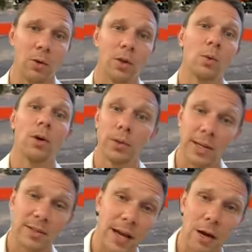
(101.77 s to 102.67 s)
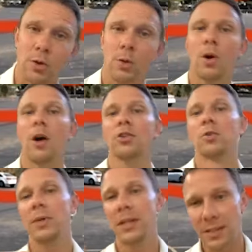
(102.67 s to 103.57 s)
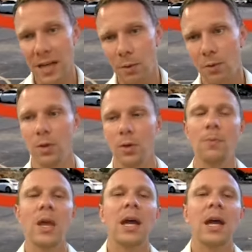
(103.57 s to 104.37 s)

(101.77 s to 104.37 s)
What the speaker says: or the one who's outside with you will also be inside with you